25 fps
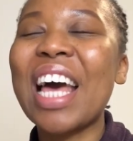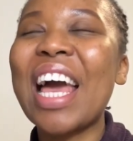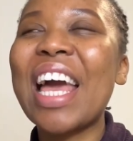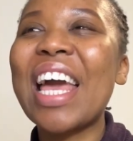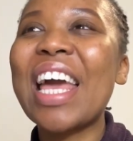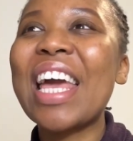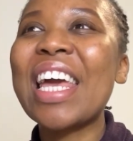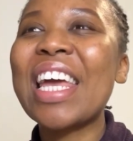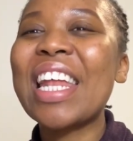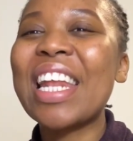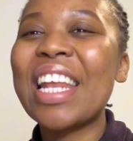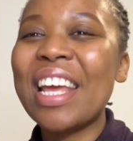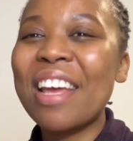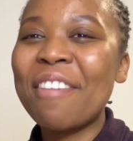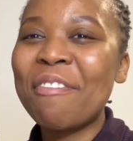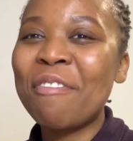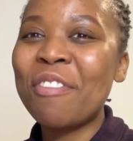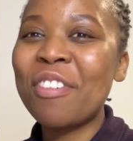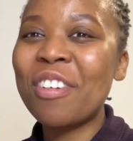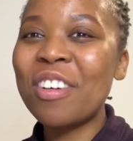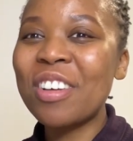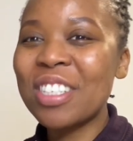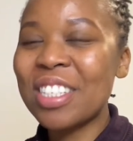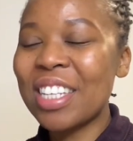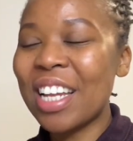It
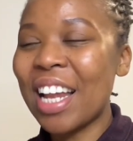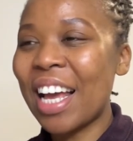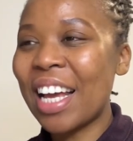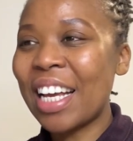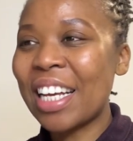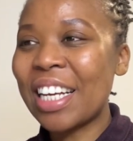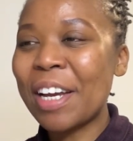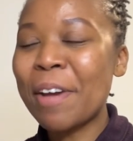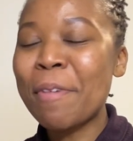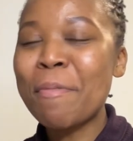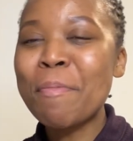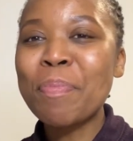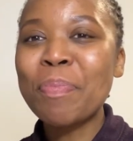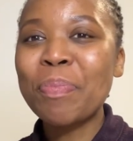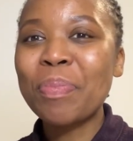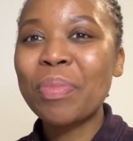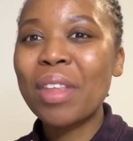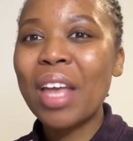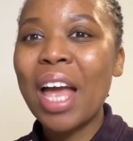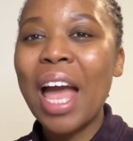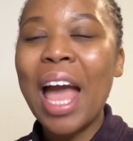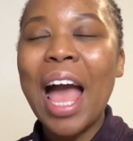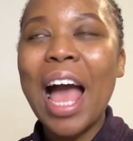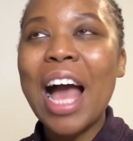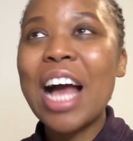feels like
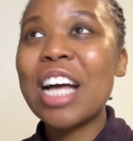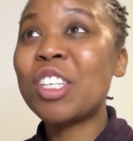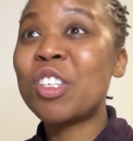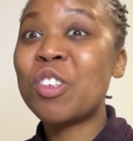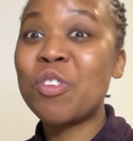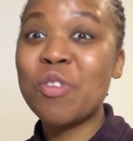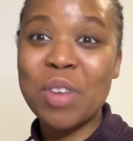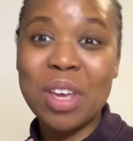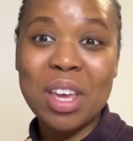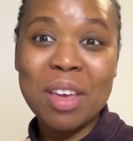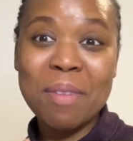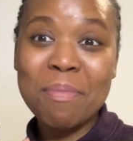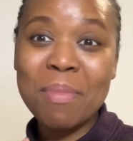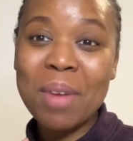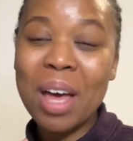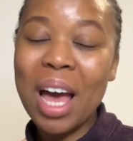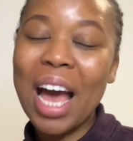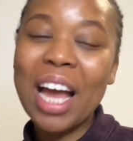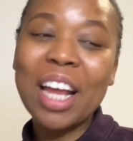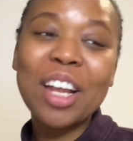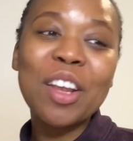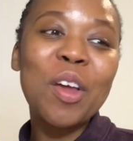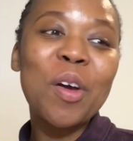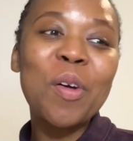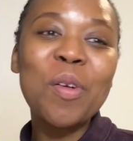a dream. I
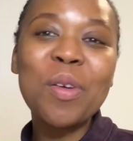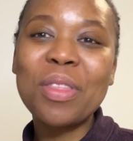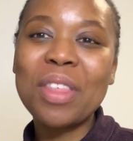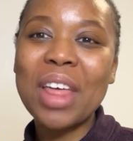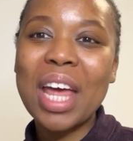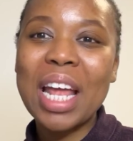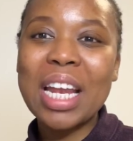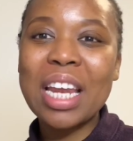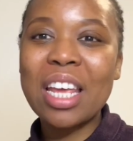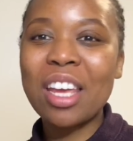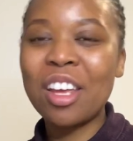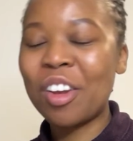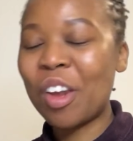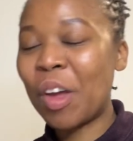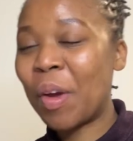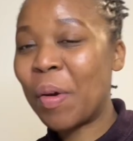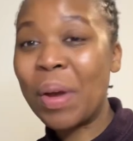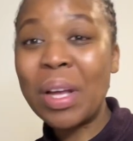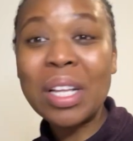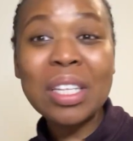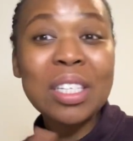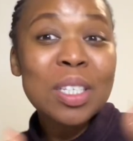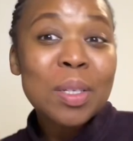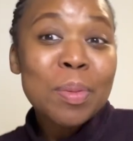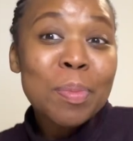know that,
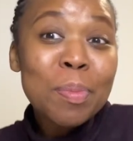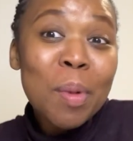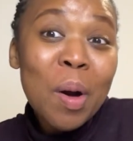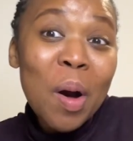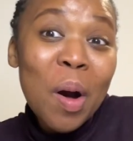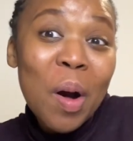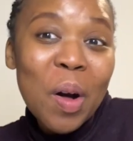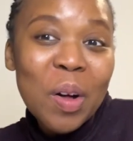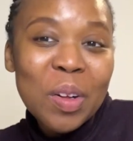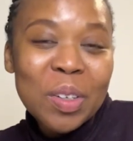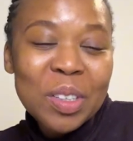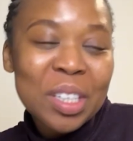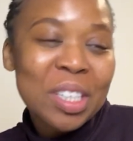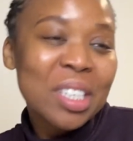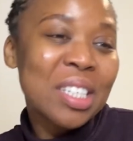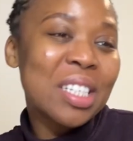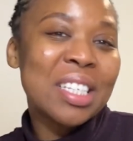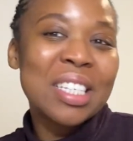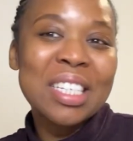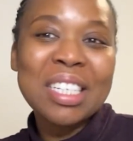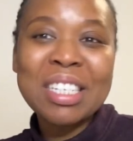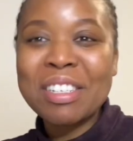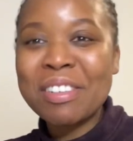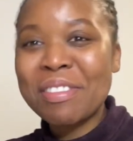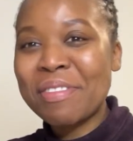it's small
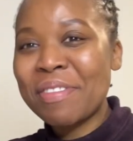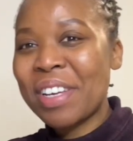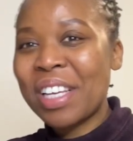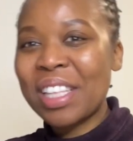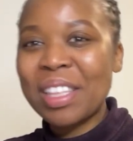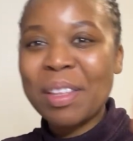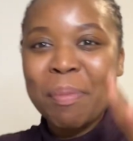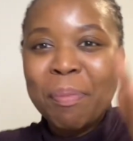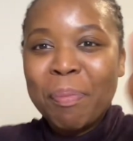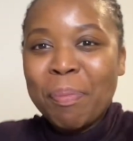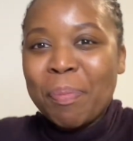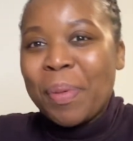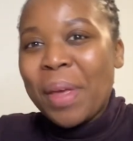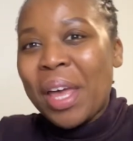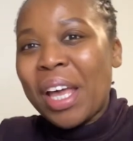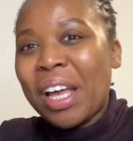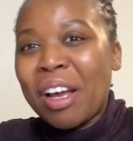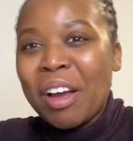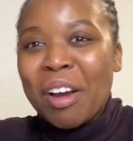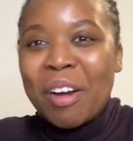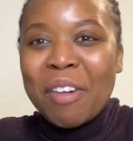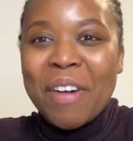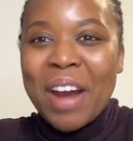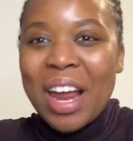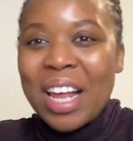considering the big
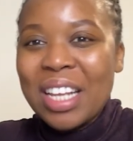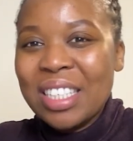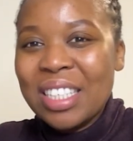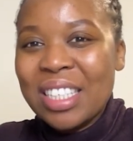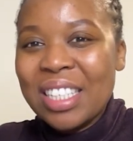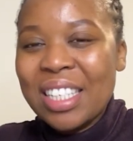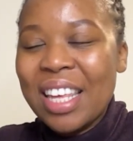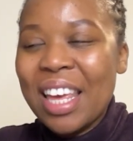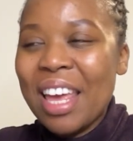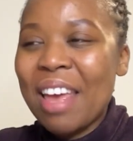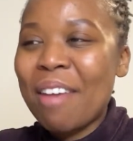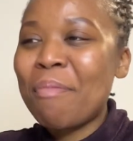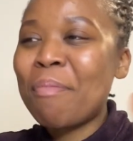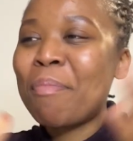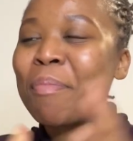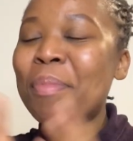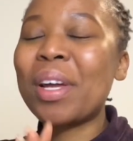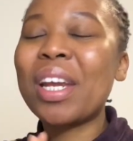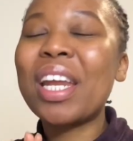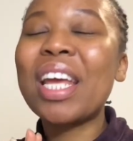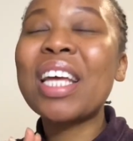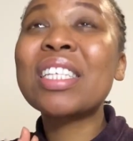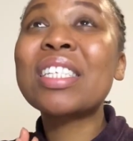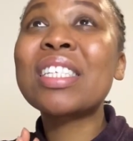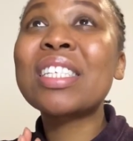grand scheme,
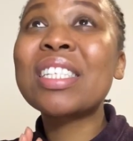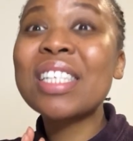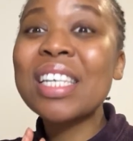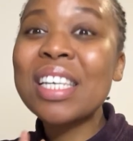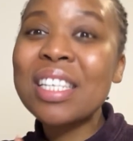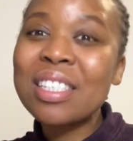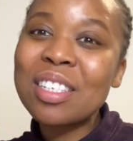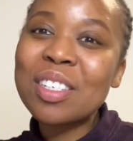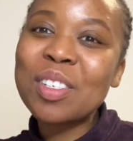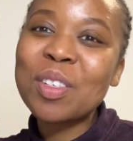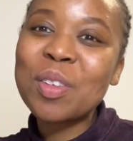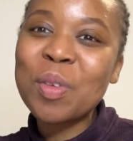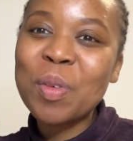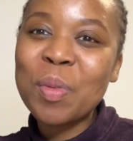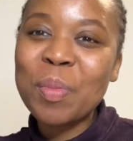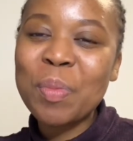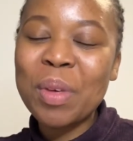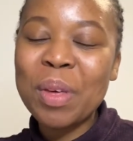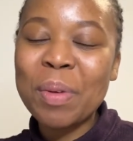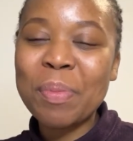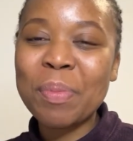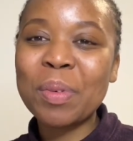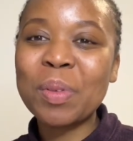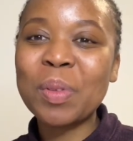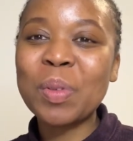but it's 62
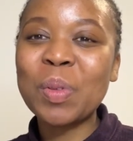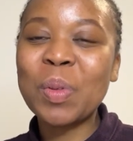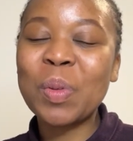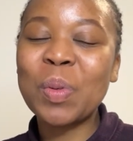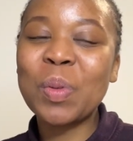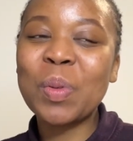people who